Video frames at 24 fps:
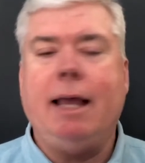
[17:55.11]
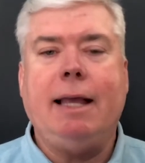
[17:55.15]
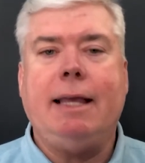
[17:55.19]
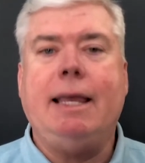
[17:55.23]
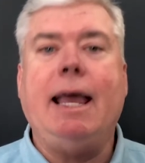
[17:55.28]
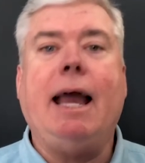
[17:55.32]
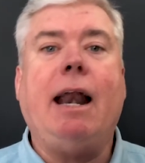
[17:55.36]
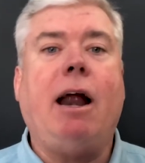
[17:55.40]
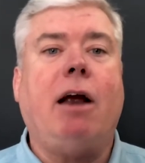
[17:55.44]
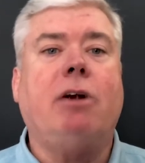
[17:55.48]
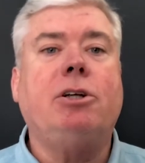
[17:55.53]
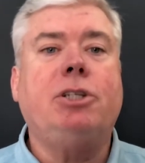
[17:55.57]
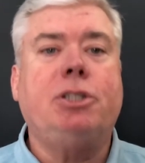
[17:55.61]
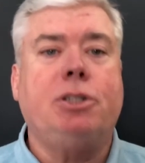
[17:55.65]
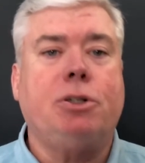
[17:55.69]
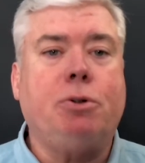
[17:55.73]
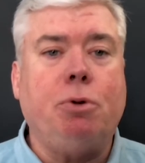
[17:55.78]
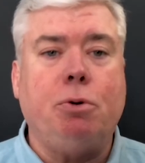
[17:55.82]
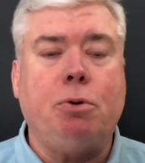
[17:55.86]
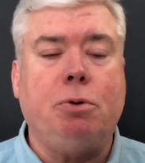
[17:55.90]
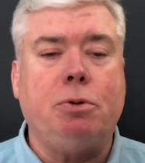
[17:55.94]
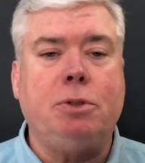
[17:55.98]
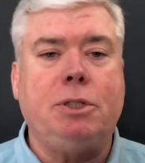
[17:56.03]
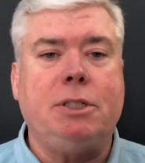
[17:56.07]
get our
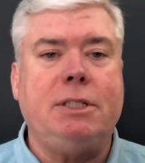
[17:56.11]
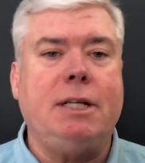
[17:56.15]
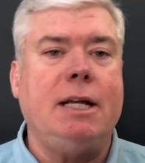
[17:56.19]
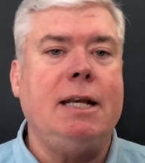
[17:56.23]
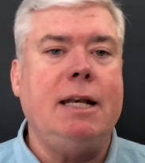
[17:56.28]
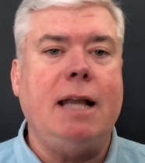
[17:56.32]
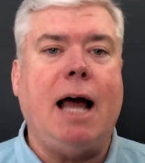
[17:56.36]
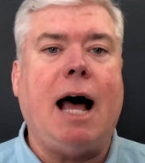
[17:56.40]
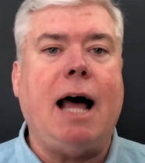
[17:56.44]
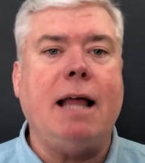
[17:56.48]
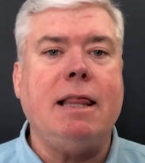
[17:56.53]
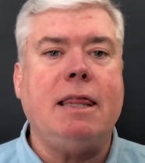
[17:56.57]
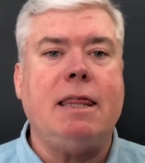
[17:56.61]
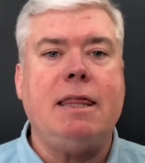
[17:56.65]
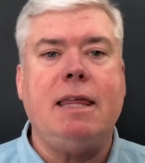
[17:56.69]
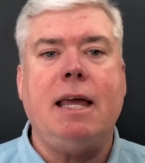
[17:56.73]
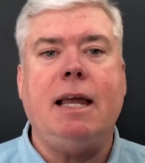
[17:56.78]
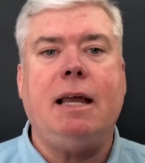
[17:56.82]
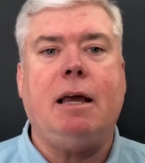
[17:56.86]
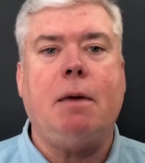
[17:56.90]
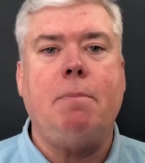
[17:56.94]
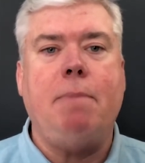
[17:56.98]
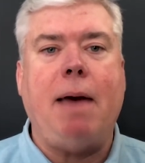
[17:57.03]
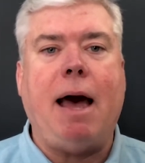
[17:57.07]
schools to not
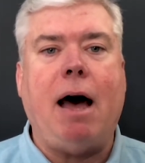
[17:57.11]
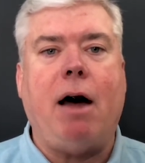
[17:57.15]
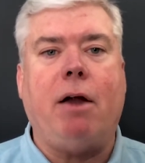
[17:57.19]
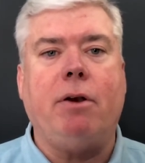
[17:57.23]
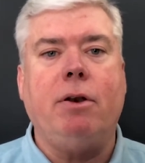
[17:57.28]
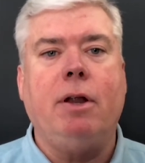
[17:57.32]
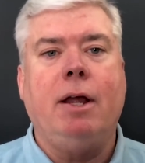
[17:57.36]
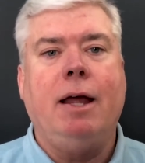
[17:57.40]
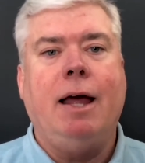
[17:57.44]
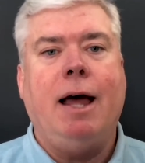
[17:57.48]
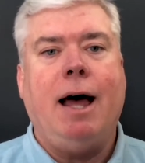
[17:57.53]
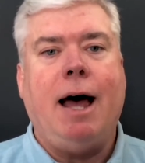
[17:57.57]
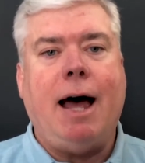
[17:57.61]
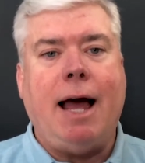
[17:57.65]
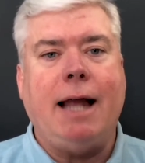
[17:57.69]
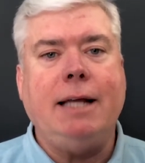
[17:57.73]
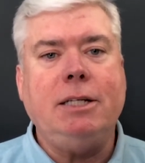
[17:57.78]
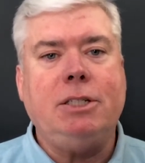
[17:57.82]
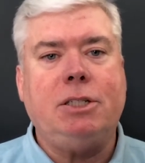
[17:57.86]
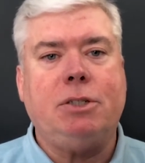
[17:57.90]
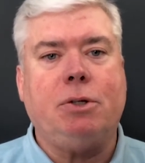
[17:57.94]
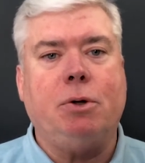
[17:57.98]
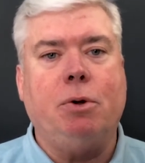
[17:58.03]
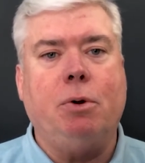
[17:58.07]
think about high
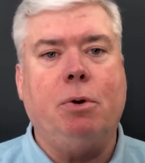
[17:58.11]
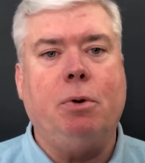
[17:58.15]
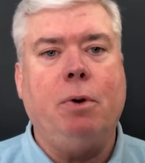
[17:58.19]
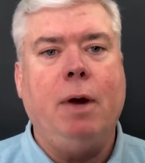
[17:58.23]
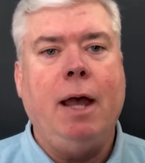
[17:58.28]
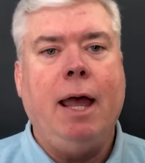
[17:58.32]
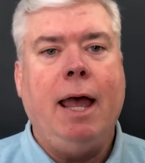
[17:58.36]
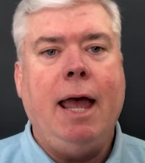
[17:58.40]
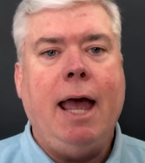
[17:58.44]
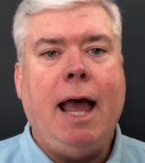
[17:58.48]
school